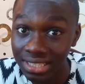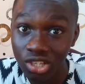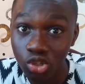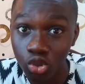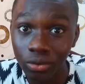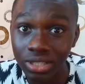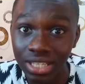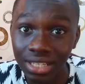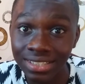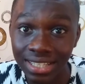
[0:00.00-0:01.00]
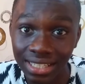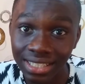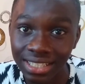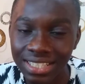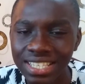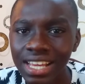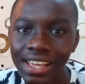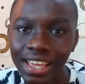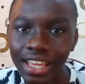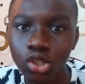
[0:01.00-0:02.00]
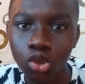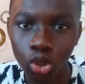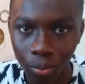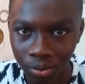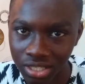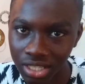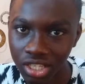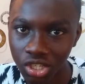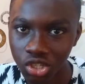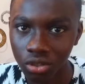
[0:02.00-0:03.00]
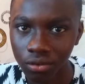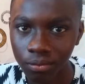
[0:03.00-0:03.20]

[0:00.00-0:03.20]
these storytelling techniques into your presentation.